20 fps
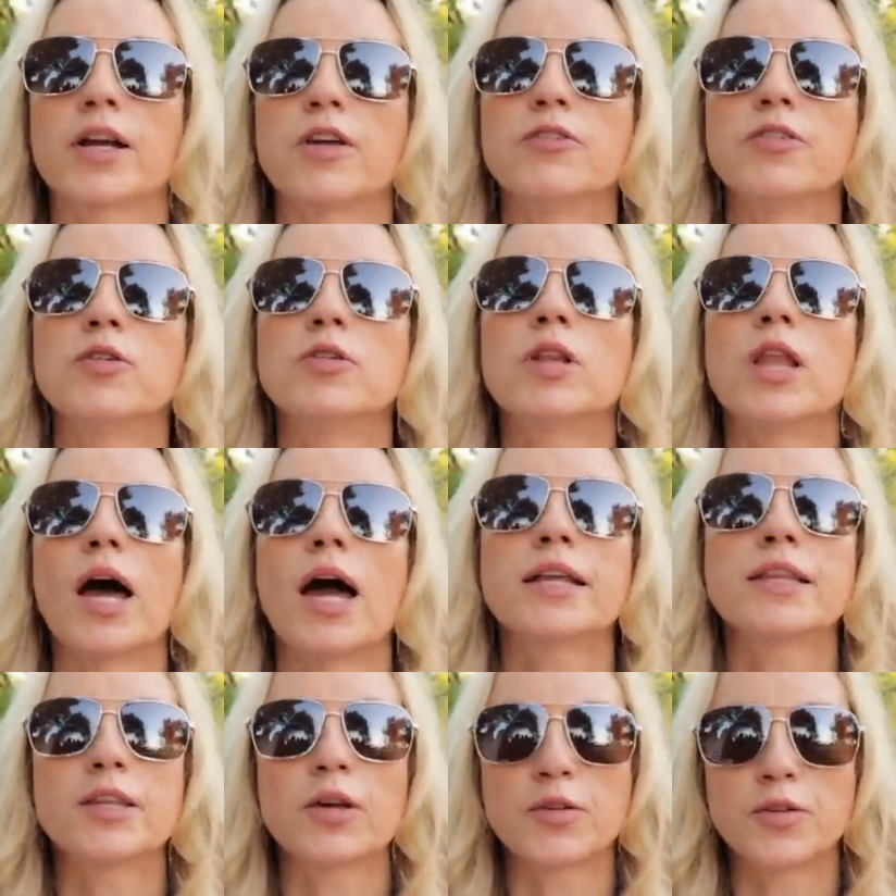If you
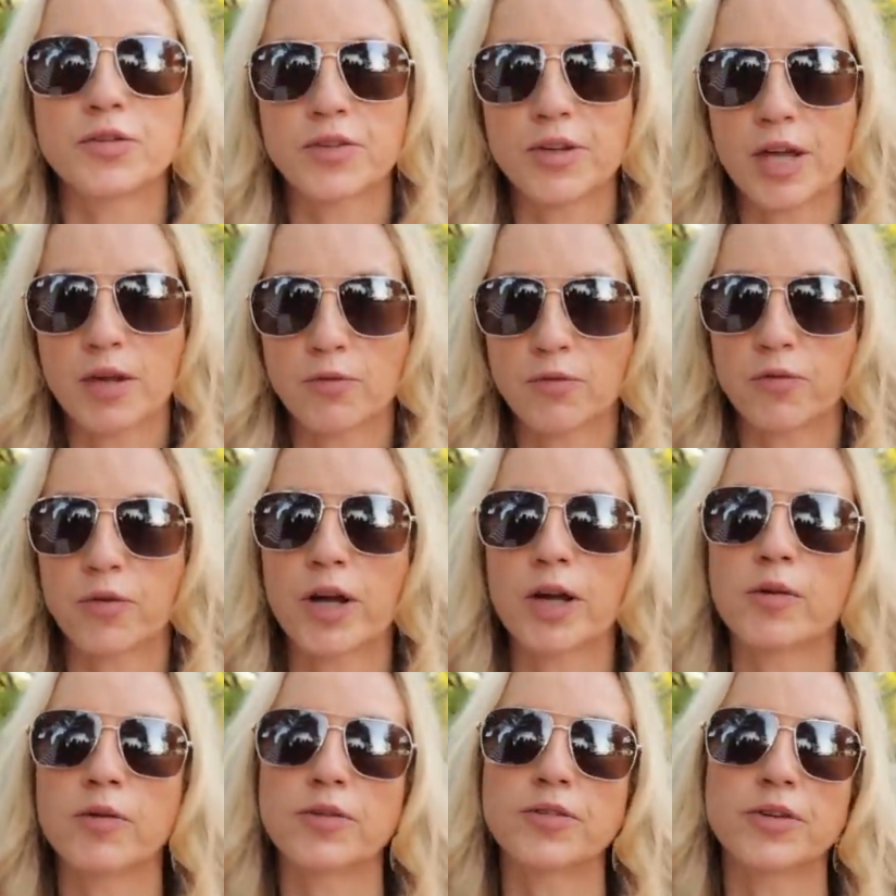like those same
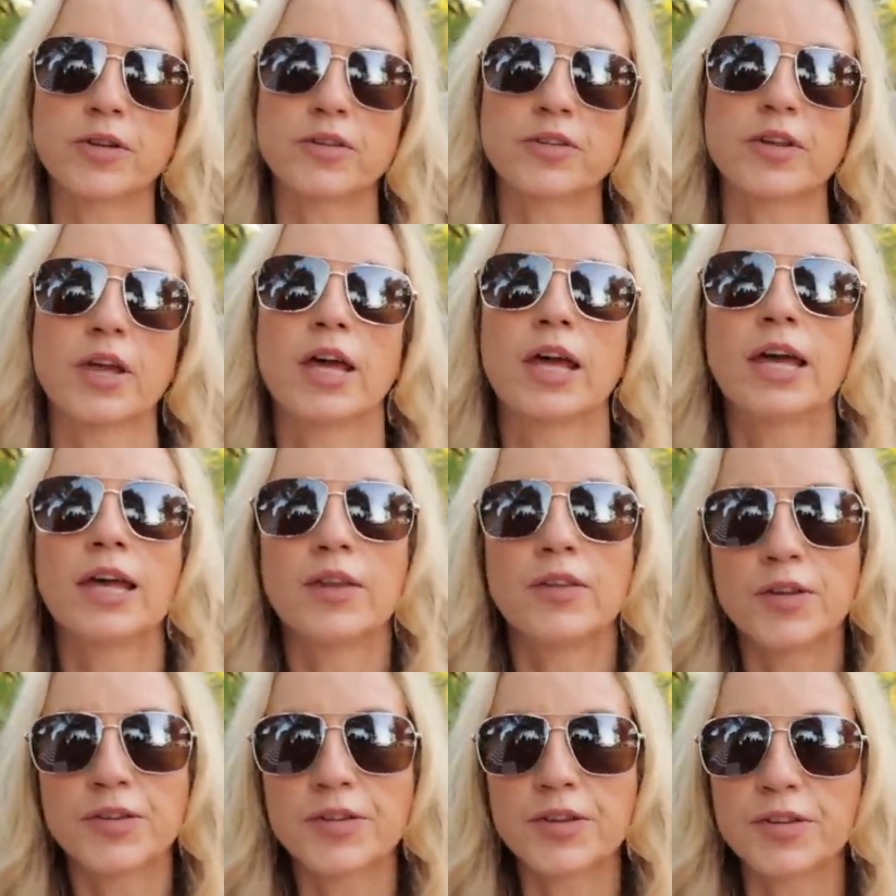fragrances,
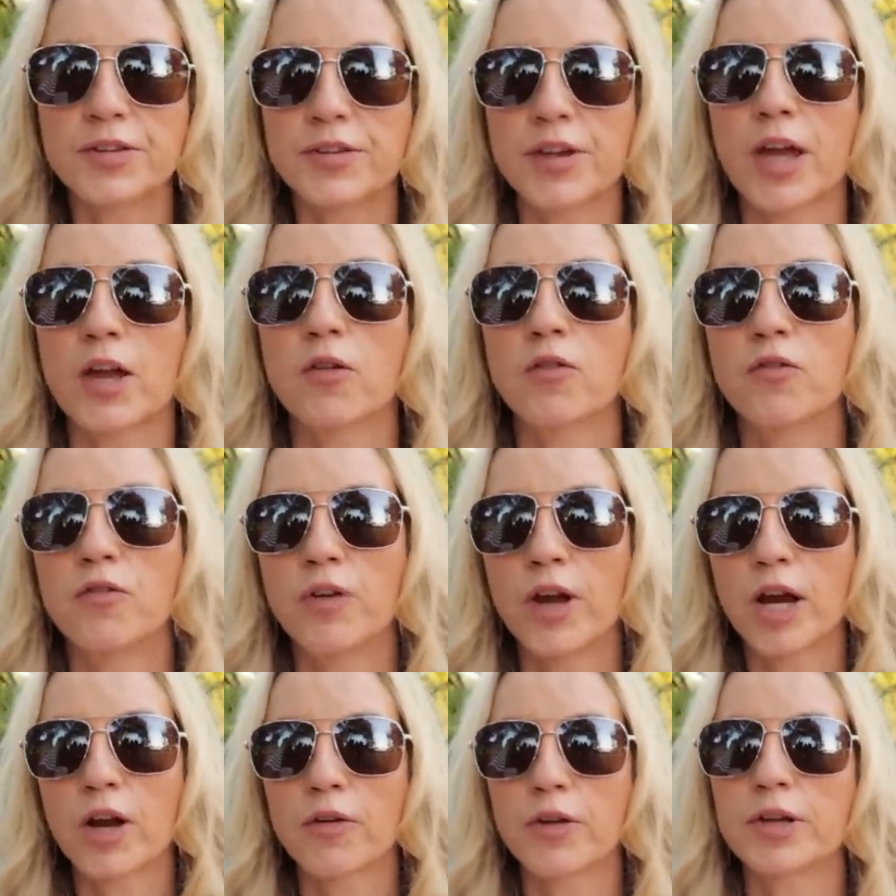this is a
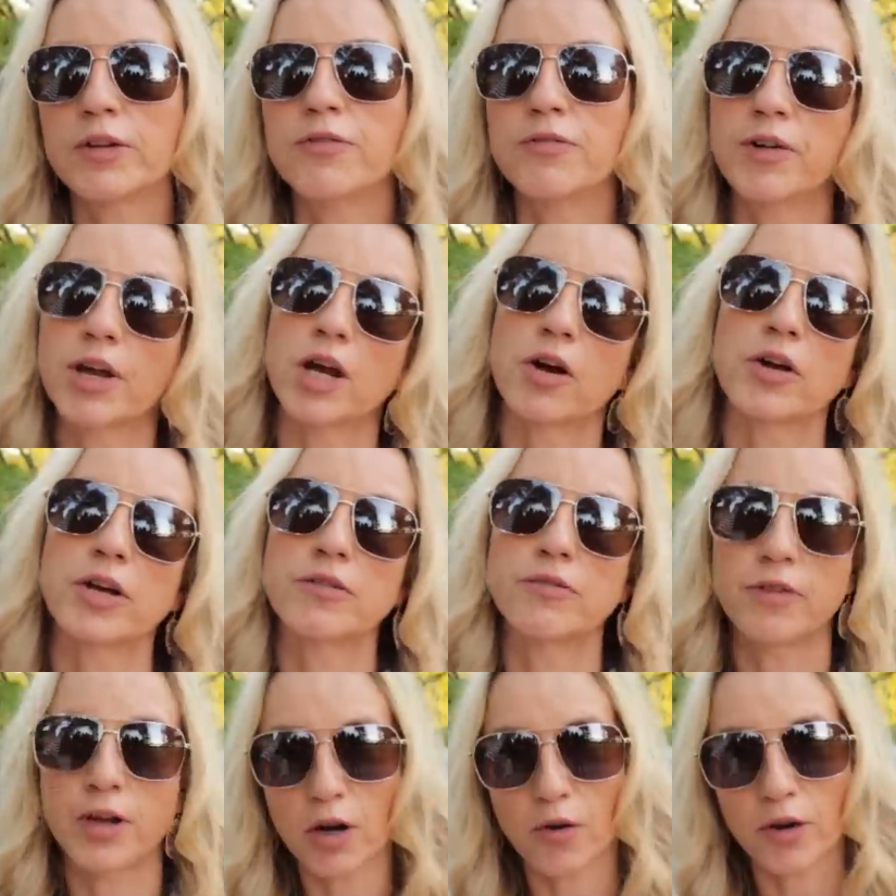very, very,
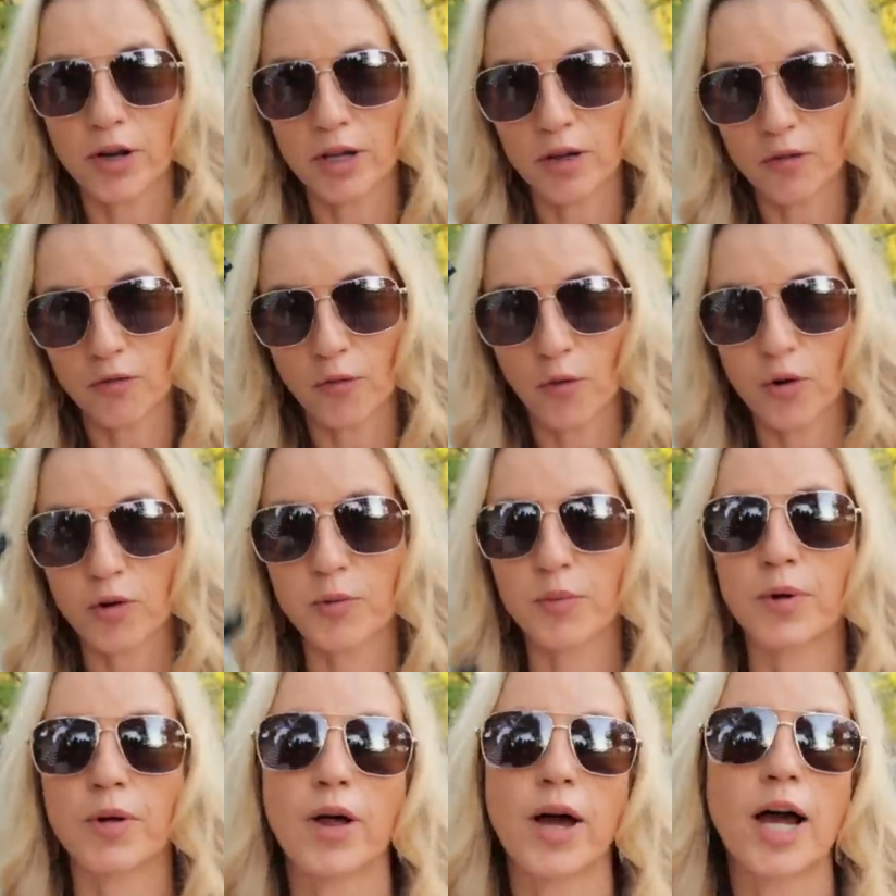very
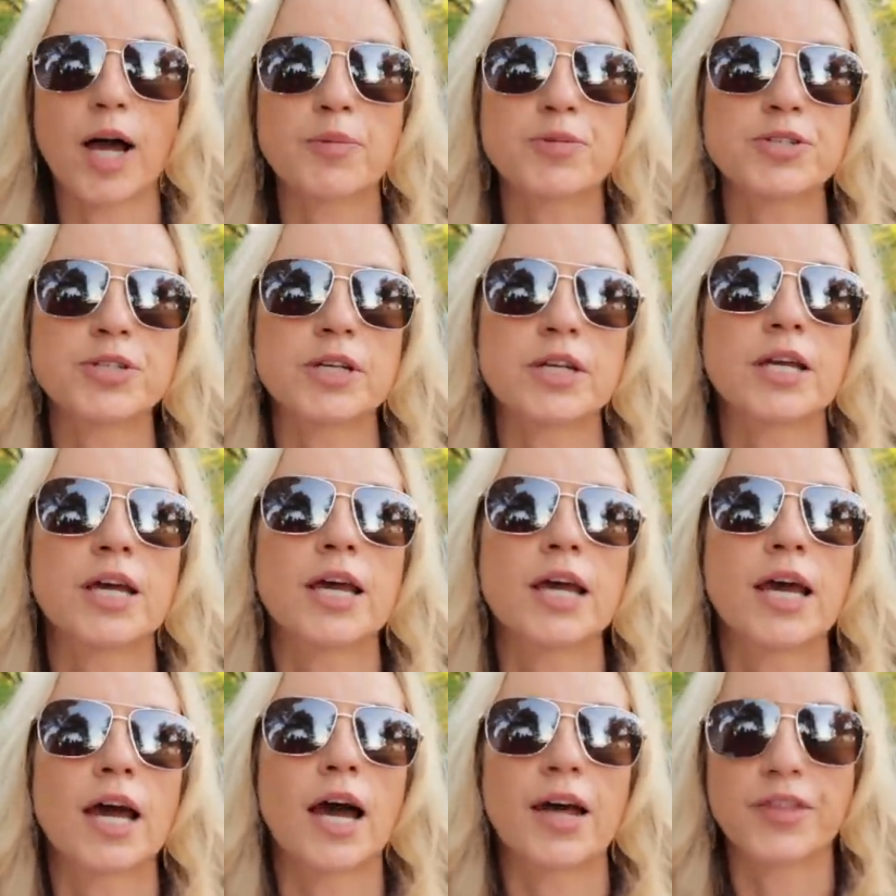affordable option.
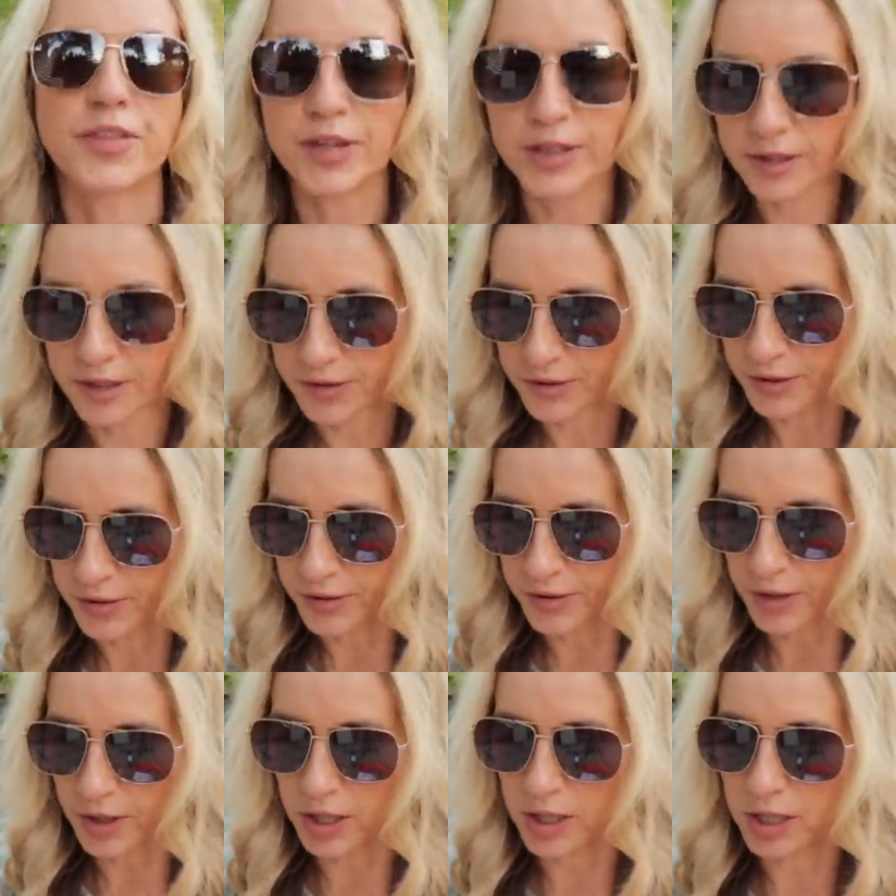I think this
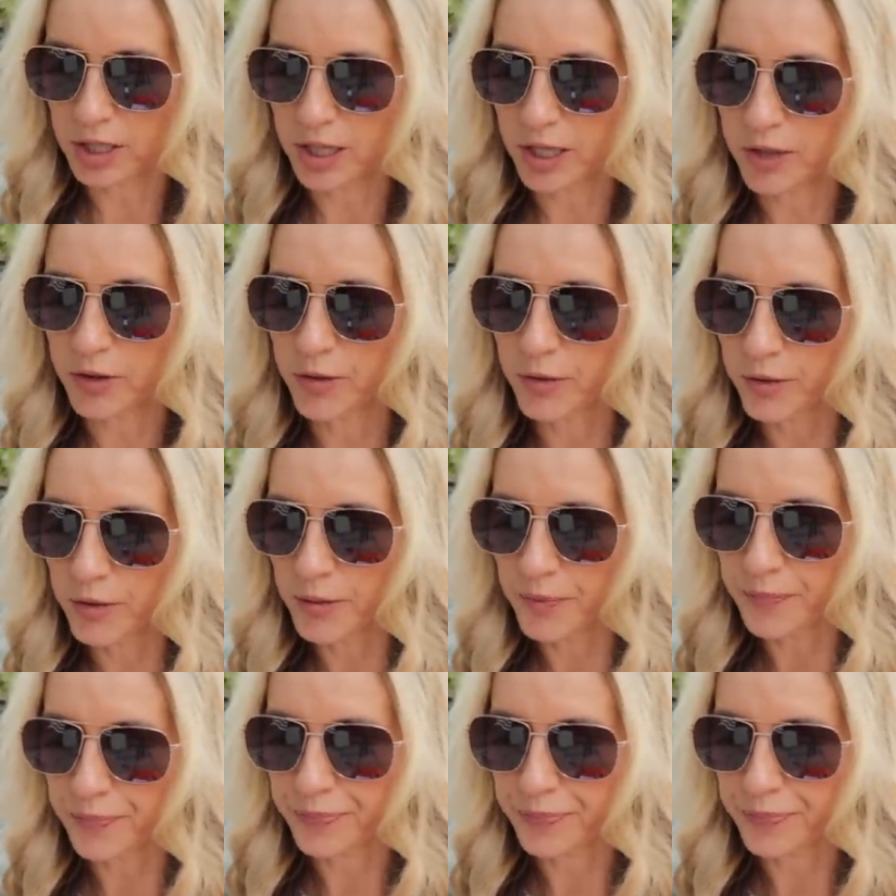is a cologne.